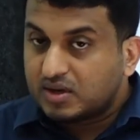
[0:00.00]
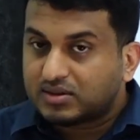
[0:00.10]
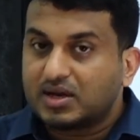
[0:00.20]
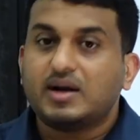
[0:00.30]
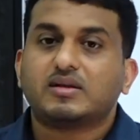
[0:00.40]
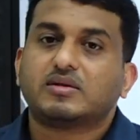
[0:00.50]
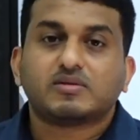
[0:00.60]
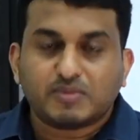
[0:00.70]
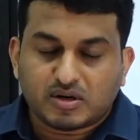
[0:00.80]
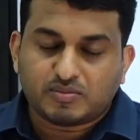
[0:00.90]
third
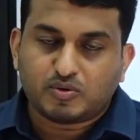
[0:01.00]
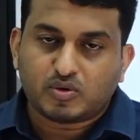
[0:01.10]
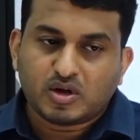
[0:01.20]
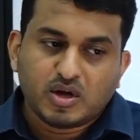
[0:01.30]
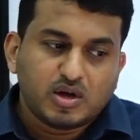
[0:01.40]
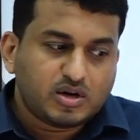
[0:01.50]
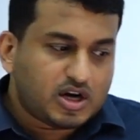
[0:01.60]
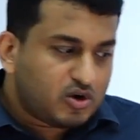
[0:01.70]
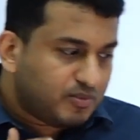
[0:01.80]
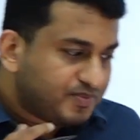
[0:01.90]
assessment report.
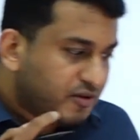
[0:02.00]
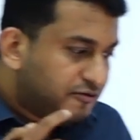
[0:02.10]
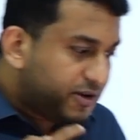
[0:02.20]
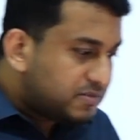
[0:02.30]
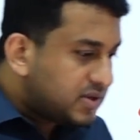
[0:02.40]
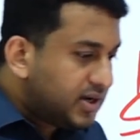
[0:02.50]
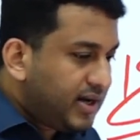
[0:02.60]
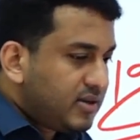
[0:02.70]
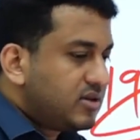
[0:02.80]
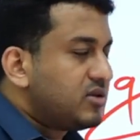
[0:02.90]
Now from third
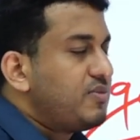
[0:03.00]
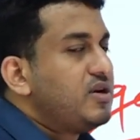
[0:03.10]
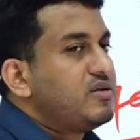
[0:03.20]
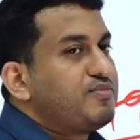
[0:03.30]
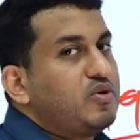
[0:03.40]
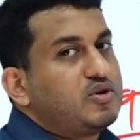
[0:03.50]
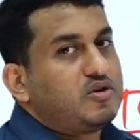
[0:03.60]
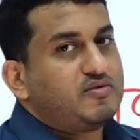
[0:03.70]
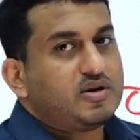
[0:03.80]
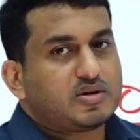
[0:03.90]
assessment report
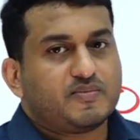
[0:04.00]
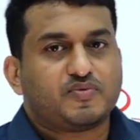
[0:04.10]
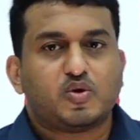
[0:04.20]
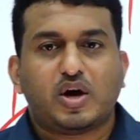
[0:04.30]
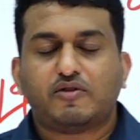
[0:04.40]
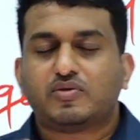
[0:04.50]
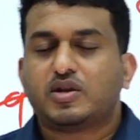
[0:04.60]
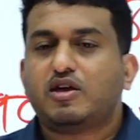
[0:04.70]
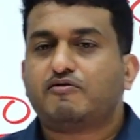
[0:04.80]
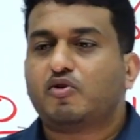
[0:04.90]
onwards, you have
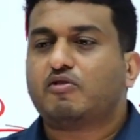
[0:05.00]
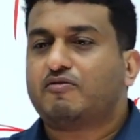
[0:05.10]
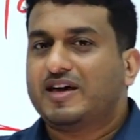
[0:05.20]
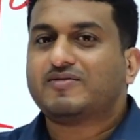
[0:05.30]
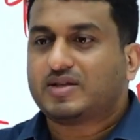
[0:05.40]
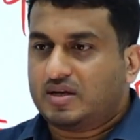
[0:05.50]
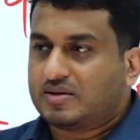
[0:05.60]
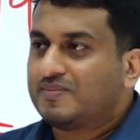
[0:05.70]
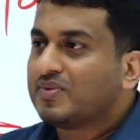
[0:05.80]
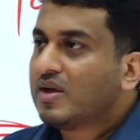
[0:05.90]
3, 4, 5,
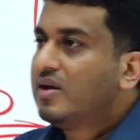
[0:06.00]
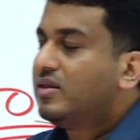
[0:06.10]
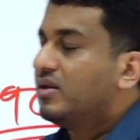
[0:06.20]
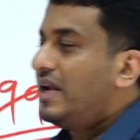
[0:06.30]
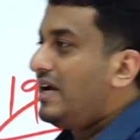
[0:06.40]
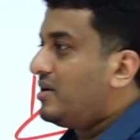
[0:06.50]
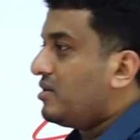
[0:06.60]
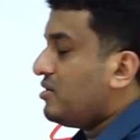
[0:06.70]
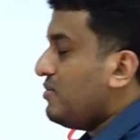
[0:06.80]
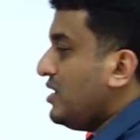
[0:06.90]
6, the
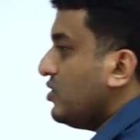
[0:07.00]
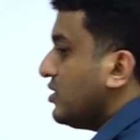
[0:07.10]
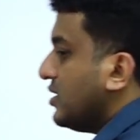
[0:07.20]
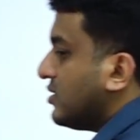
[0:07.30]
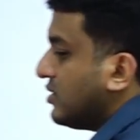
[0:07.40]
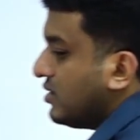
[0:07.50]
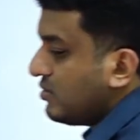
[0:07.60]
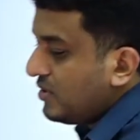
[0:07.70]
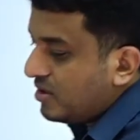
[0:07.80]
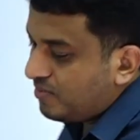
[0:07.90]
latest being the sixth
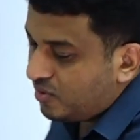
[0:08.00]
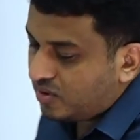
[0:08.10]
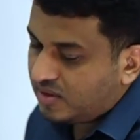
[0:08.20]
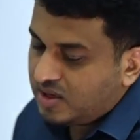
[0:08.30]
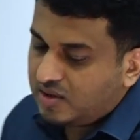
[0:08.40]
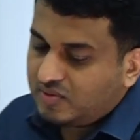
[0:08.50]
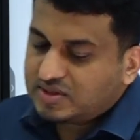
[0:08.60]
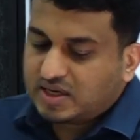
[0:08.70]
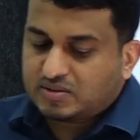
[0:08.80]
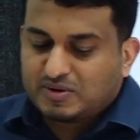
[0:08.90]
assessment report, which
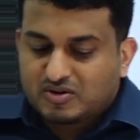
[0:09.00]
has been